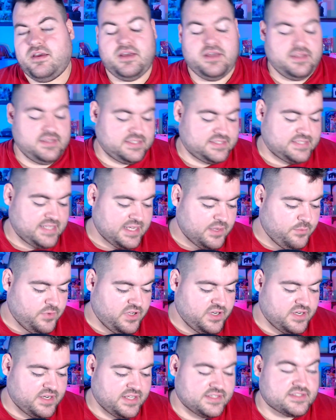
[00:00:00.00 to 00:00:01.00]
The second
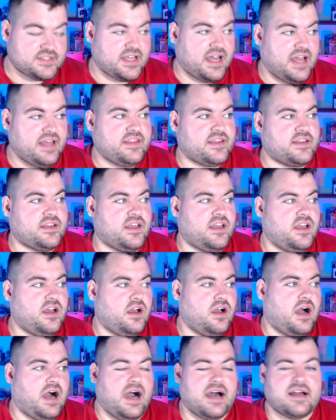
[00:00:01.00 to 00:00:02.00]
one is, I think,
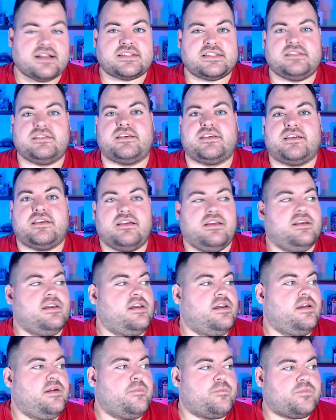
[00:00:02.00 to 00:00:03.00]
honestly,
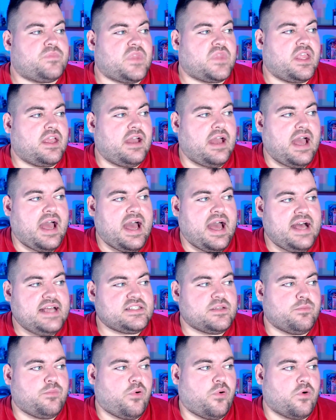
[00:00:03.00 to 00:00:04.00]
as
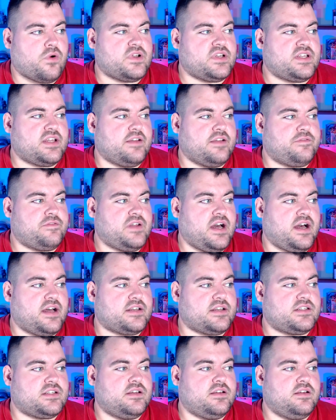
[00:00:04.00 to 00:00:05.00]
important, if
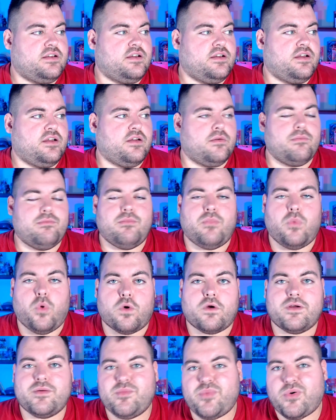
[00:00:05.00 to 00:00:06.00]
not more
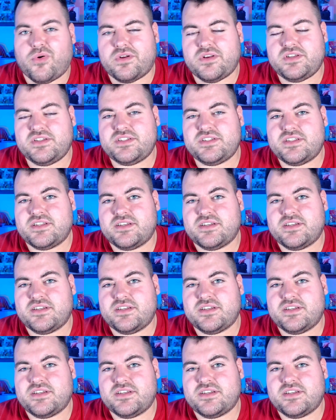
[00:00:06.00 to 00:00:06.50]
important.